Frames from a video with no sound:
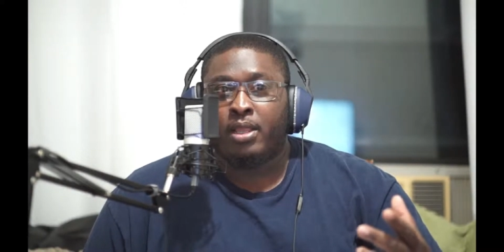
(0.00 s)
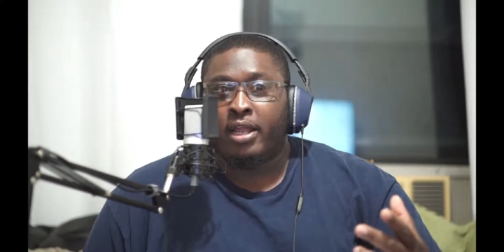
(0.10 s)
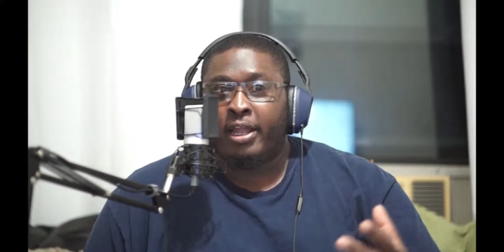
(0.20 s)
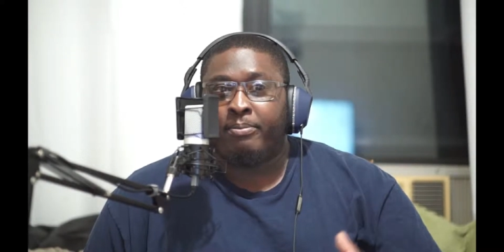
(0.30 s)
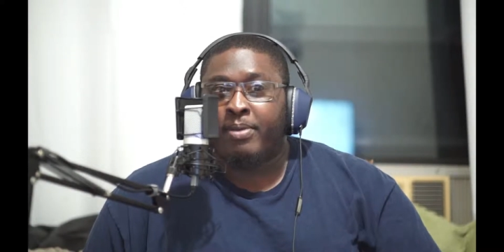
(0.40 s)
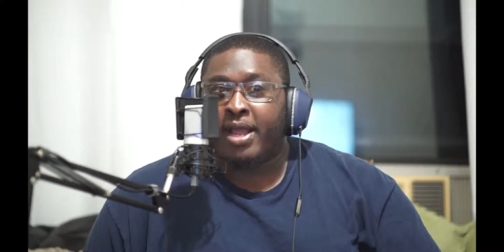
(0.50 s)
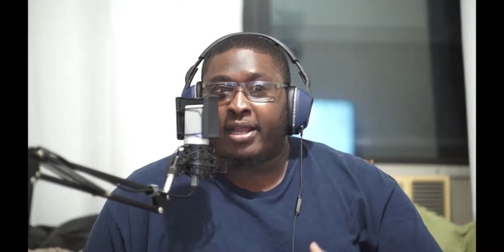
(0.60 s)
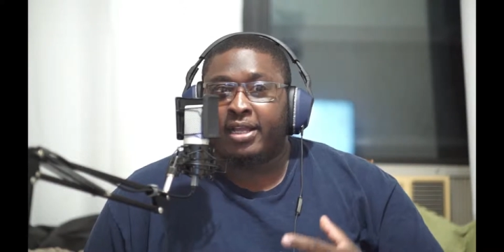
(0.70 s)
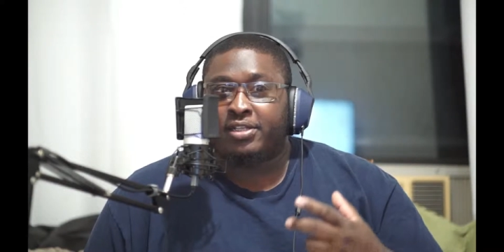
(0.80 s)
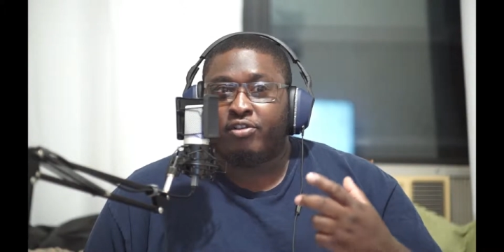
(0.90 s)
Impact
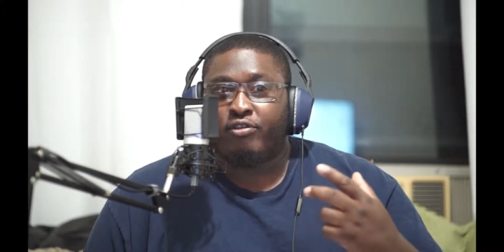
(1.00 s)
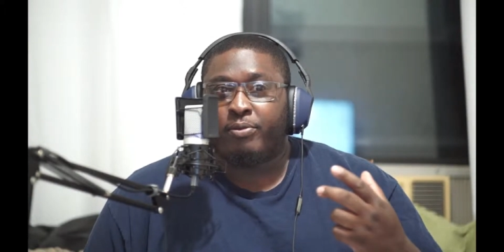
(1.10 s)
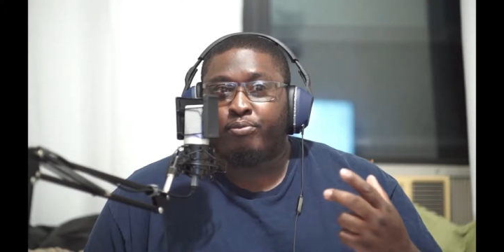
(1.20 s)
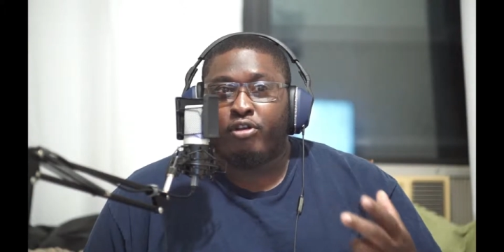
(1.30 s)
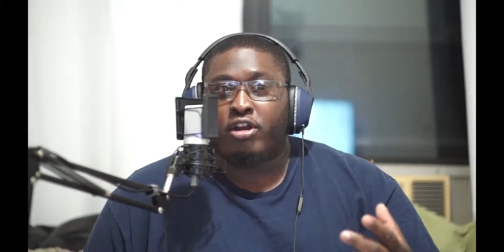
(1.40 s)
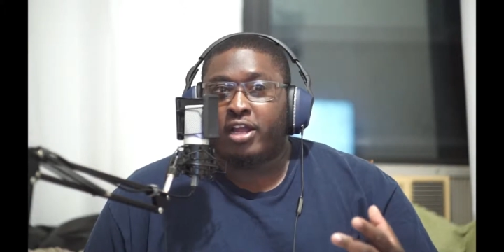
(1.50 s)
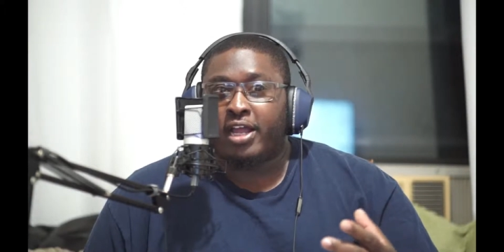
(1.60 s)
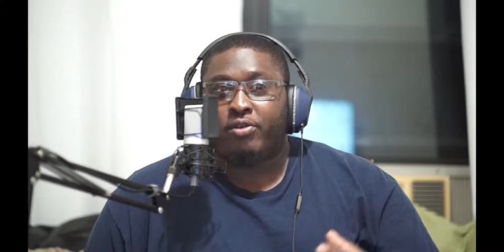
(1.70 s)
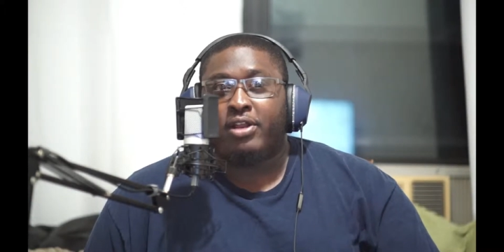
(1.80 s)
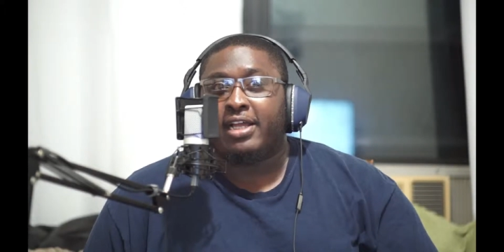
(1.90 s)
is a great product. I
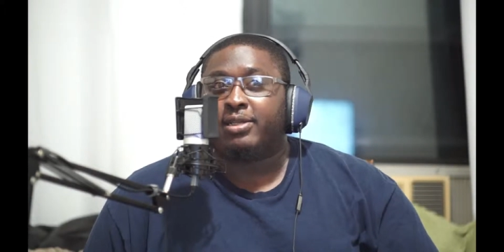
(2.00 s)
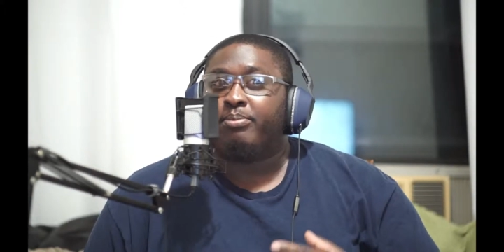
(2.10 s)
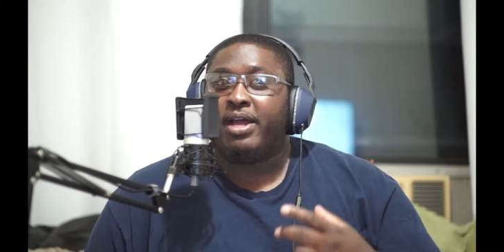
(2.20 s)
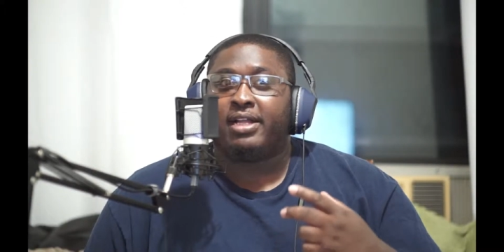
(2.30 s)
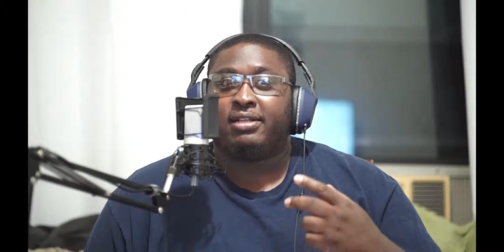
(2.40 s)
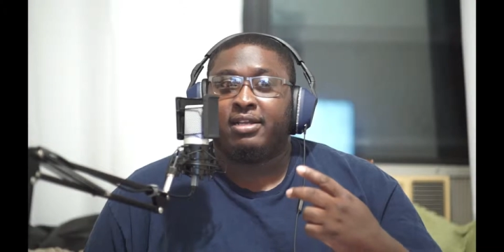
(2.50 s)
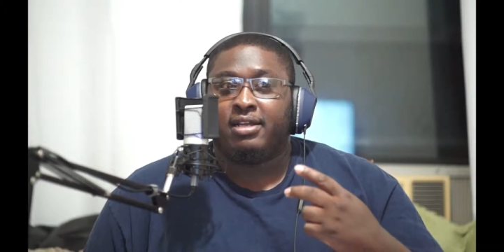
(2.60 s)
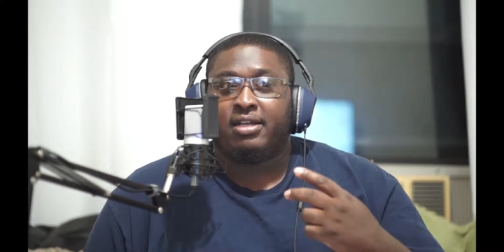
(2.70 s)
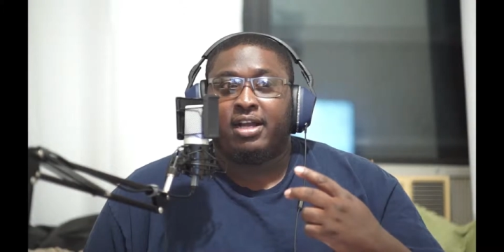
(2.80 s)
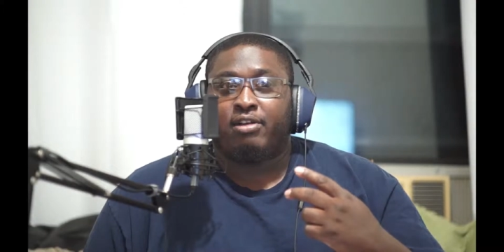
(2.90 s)
know it has a bad
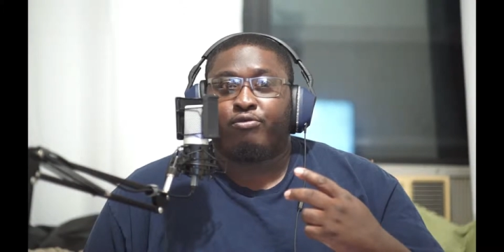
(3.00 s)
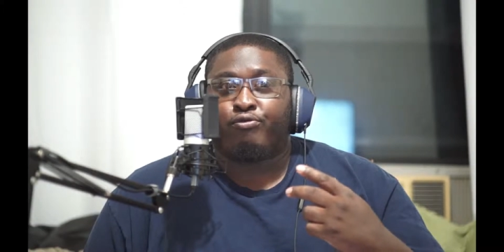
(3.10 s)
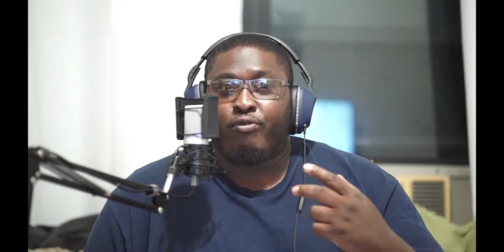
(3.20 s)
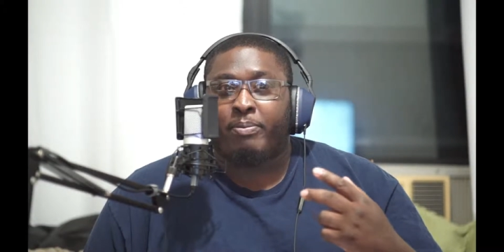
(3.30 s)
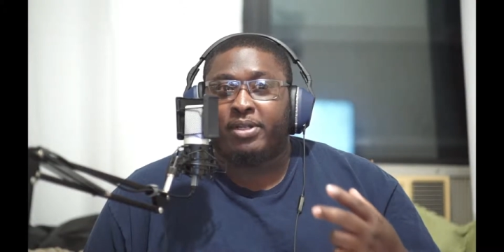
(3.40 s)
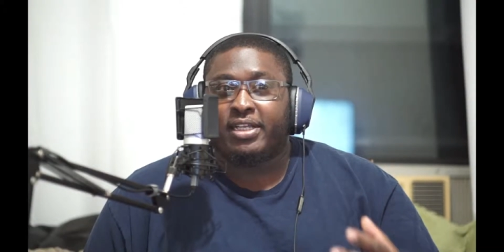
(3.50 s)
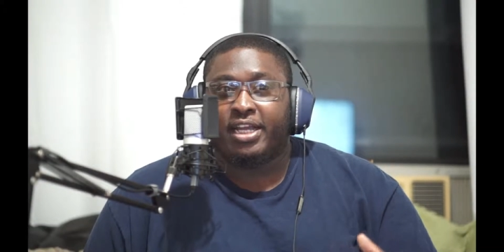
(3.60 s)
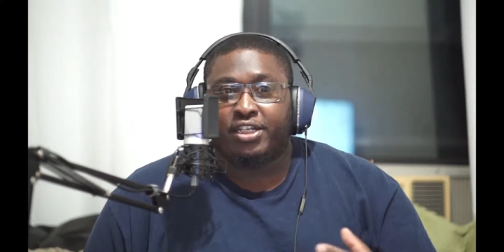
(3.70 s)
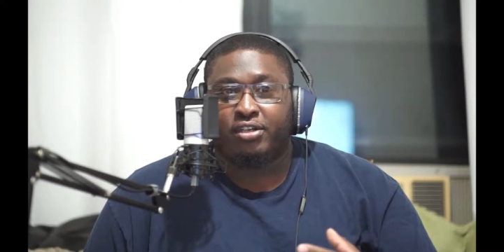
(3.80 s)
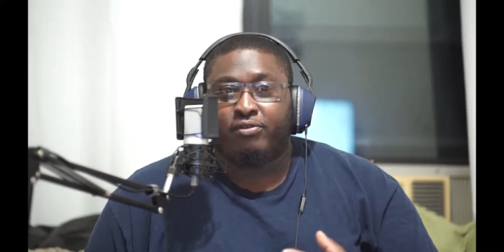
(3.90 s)

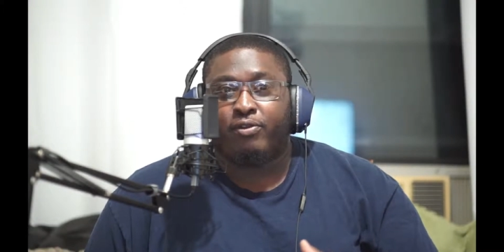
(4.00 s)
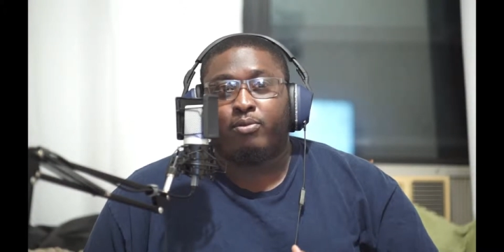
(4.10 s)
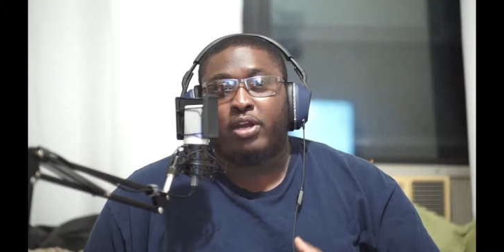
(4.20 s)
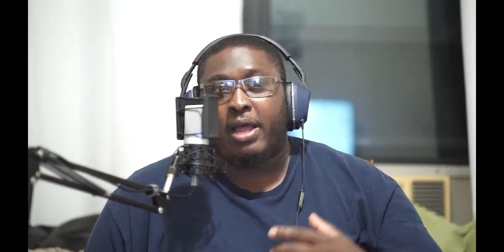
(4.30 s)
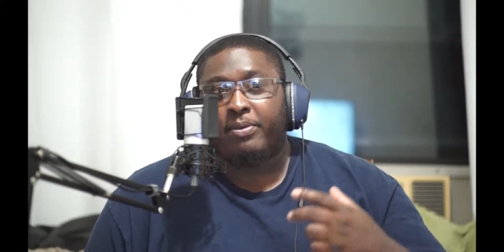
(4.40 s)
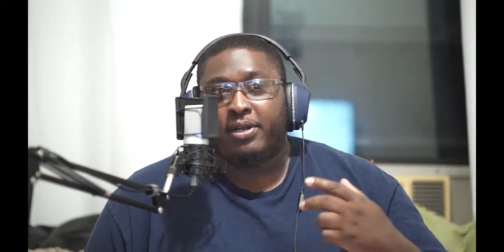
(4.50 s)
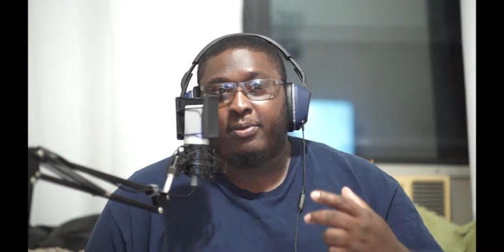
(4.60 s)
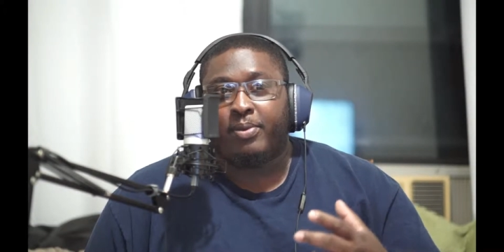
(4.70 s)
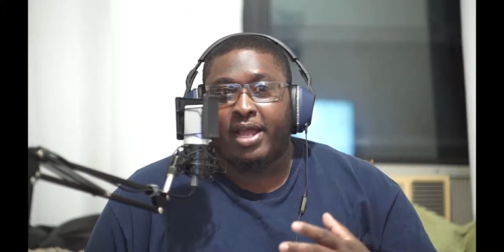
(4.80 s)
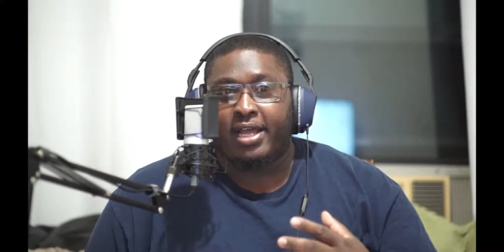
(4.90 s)
reputation from what happened in the
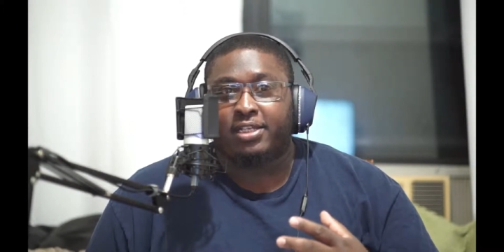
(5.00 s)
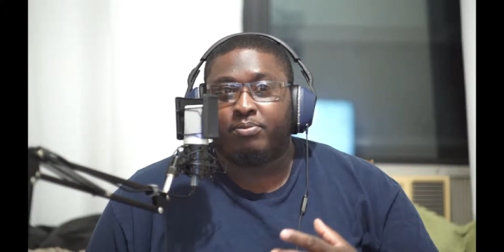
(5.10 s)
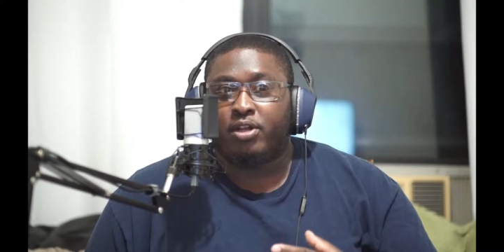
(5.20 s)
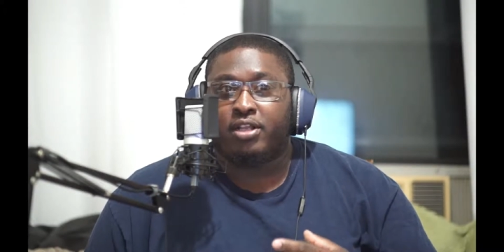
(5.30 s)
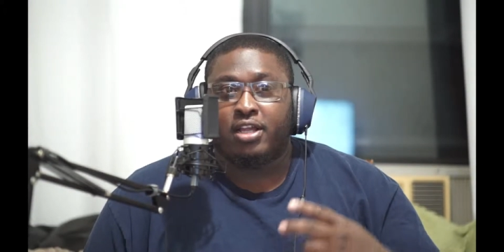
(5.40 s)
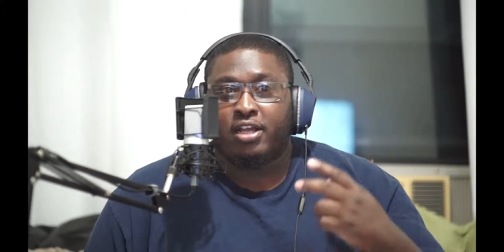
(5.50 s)
past, but